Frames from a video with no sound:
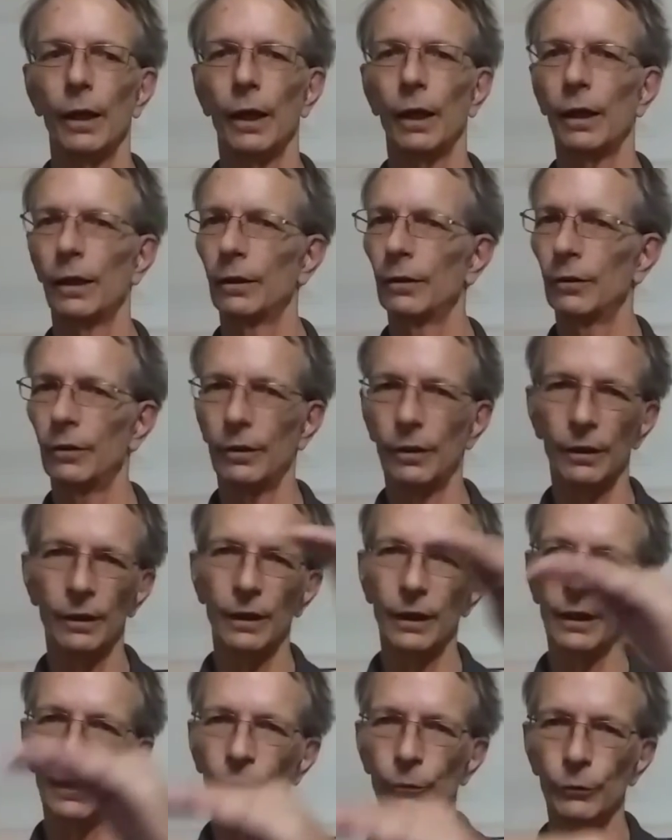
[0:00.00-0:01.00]
And
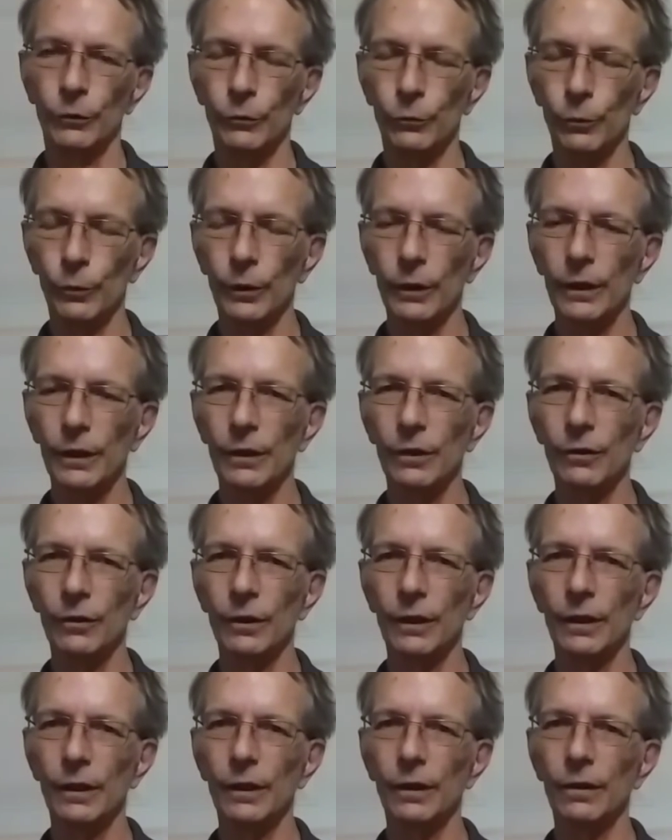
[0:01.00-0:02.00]
again, it was real
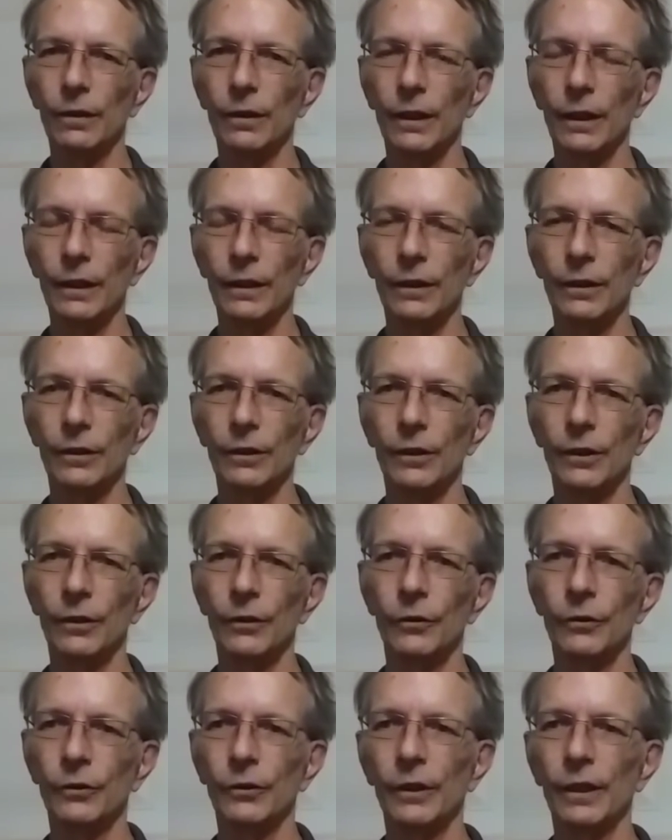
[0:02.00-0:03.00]
little. I didn't
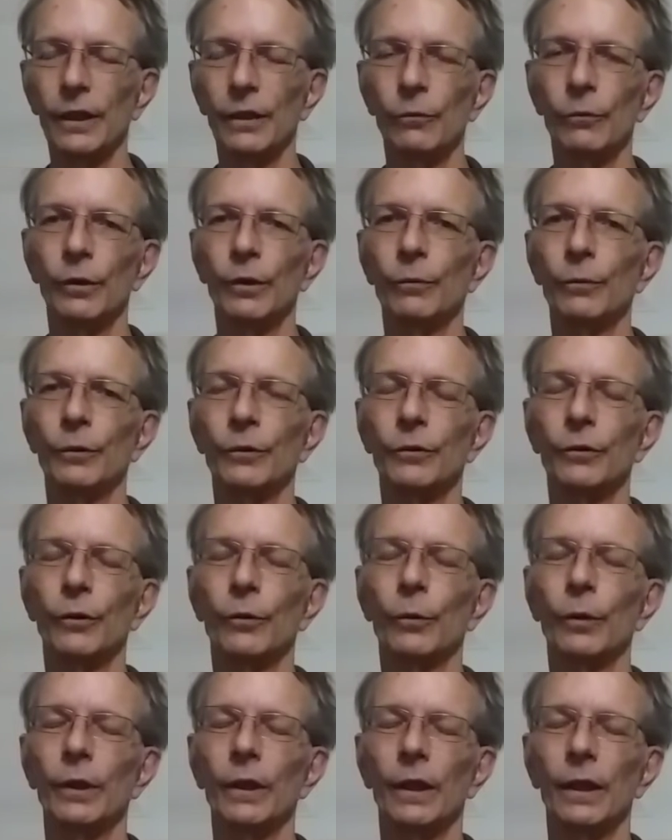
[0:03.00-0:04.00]
understand what was
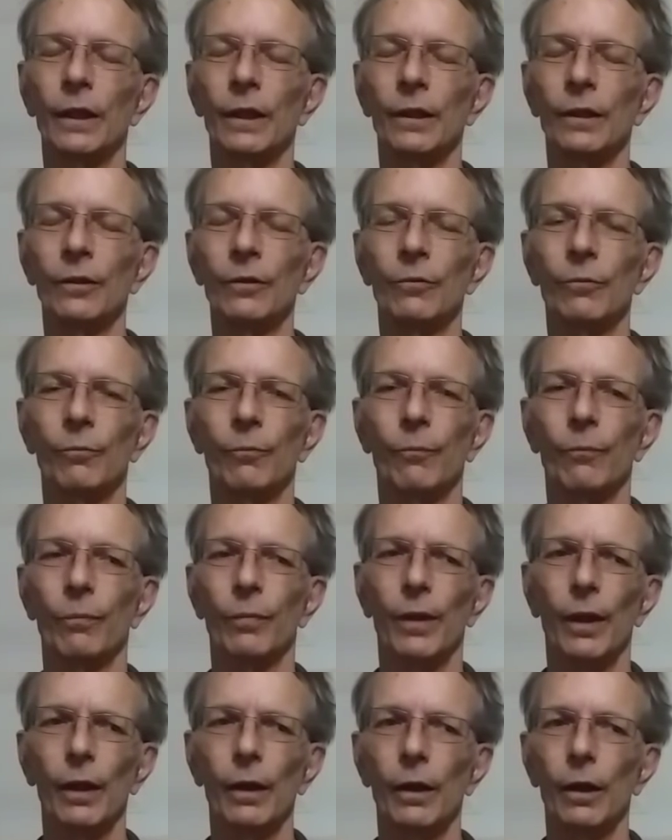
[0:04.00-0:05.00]
going on.
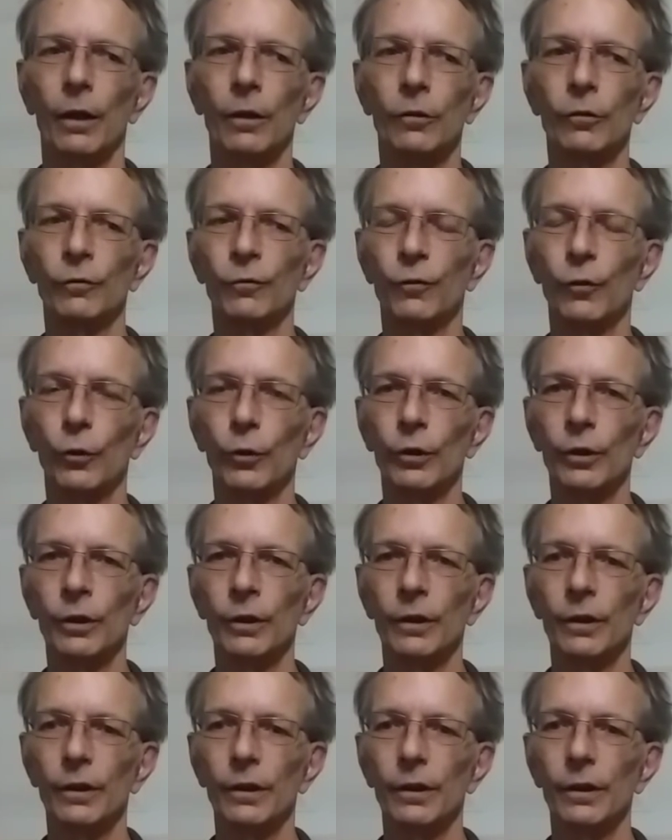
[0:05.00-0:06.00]
Uncle Ford,
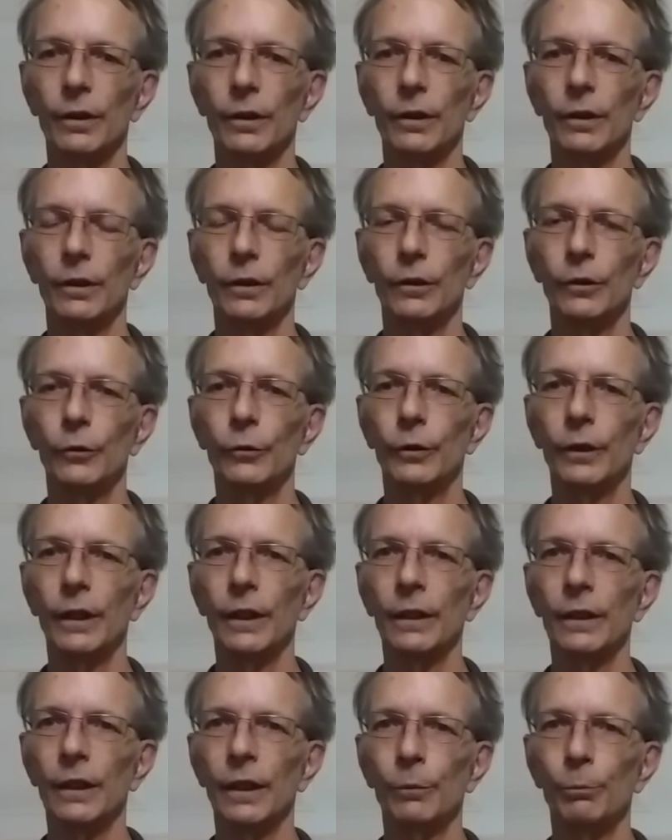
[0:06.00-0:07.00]
you
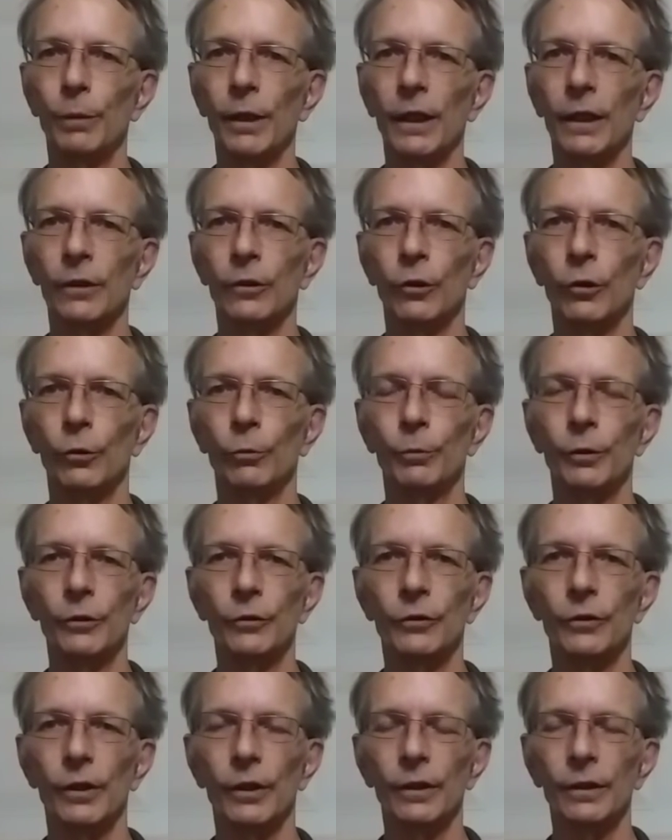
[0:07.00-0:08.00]
can't get back home. You're
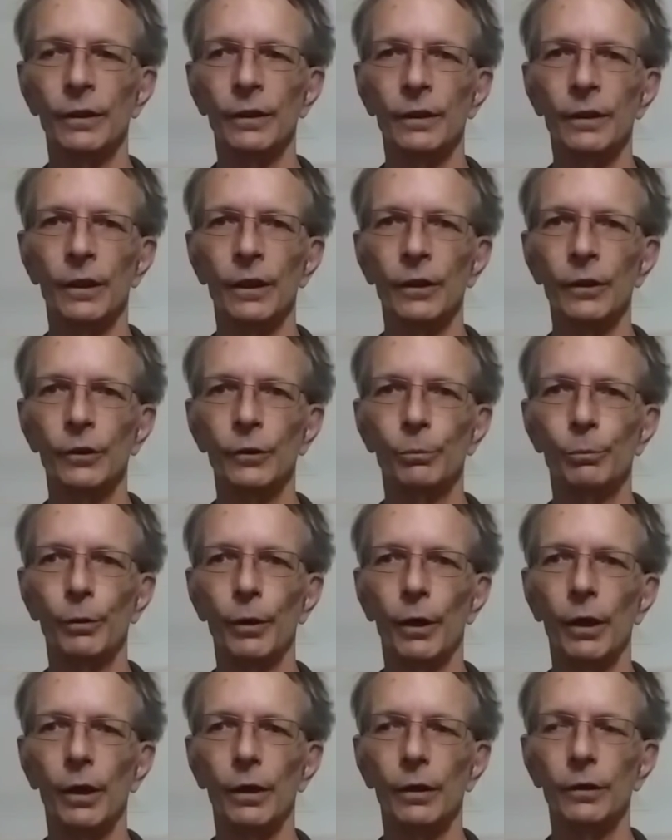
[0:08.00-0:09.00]
selling the car you
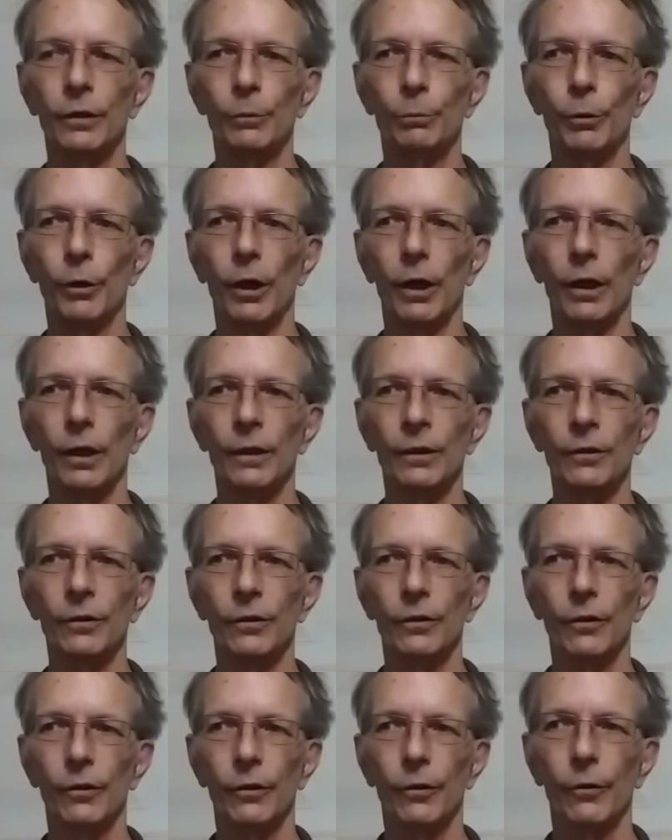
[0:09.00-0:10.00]
brought.
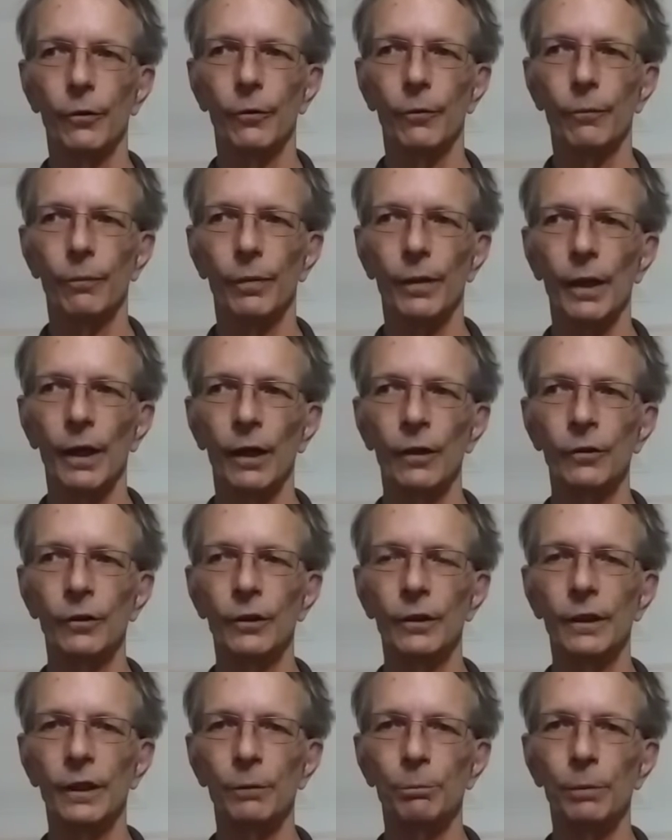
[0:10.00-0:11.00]
How do you
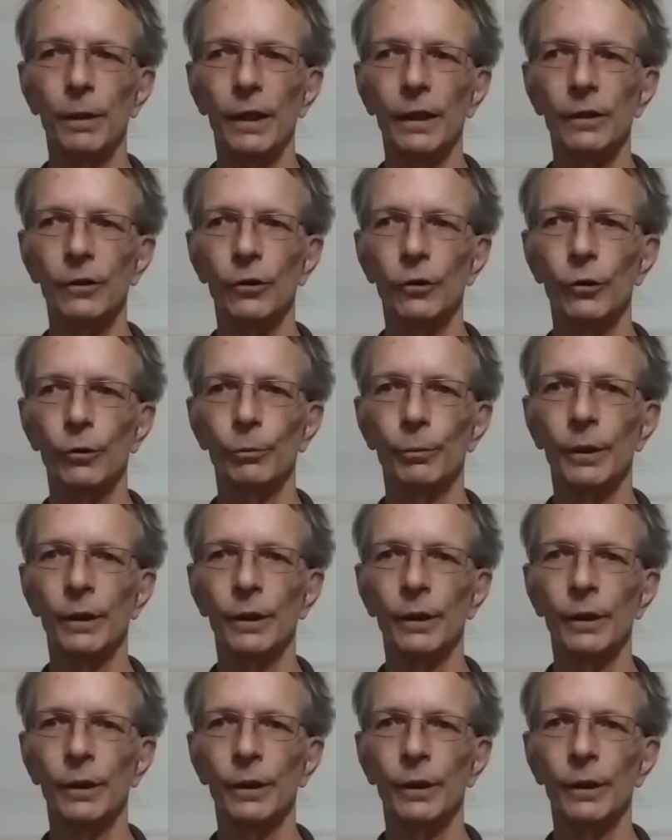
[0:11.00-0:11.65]
get back home?